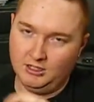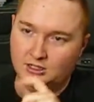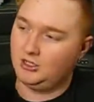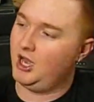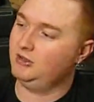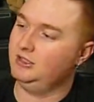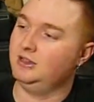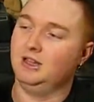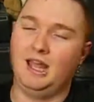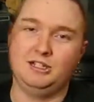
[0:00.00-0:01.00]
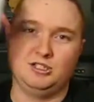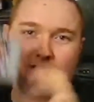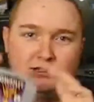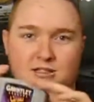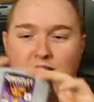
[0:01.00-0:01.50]
Gauntlet
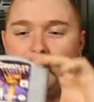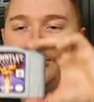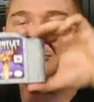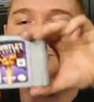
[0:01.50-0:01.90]
Legends. Not the